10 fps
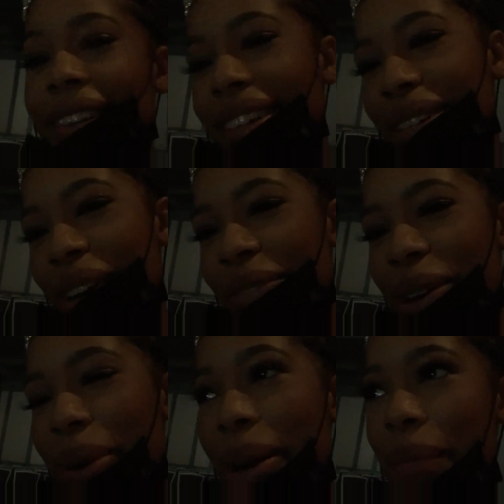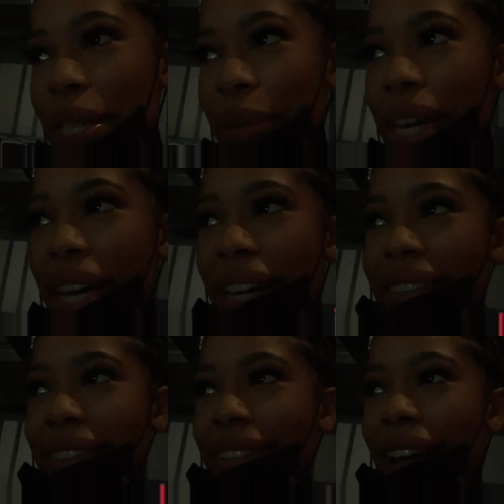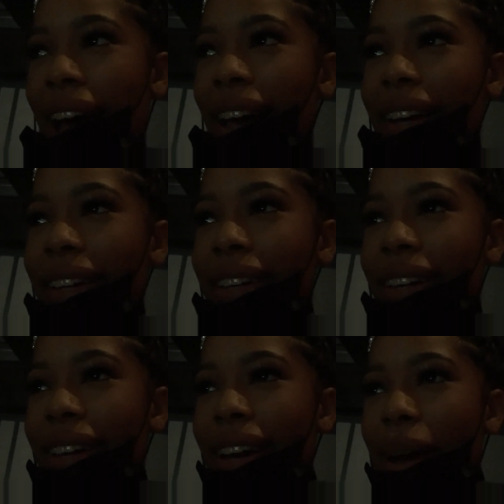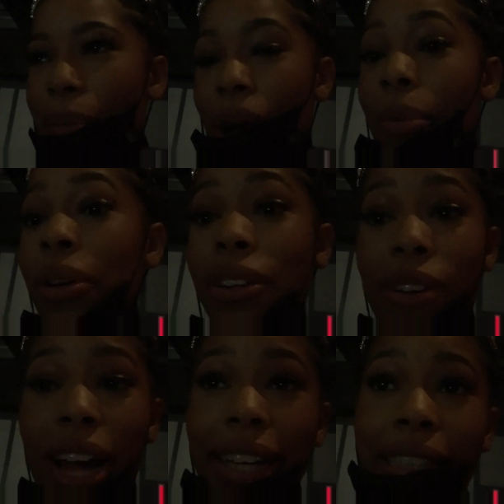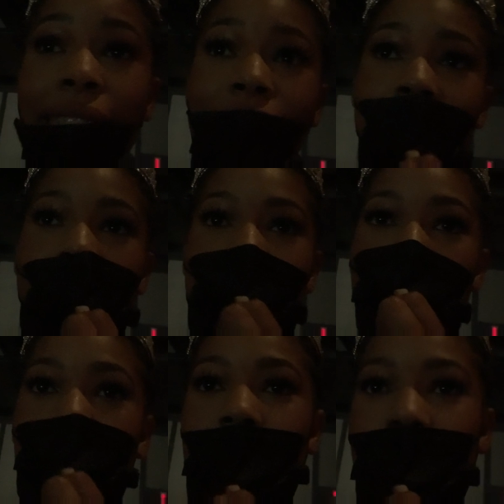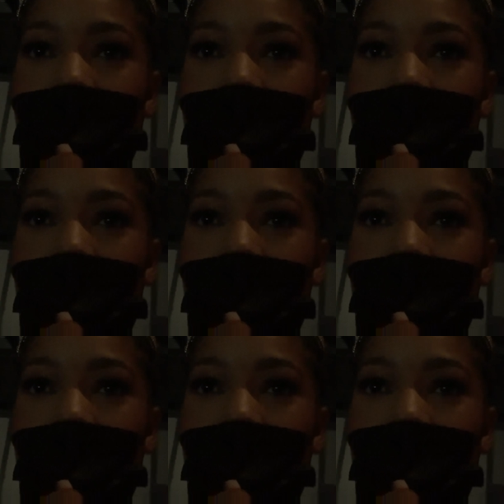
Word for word: been doing it for a while, my sweet Hannah. I am probably gonna cry. I'm gonna try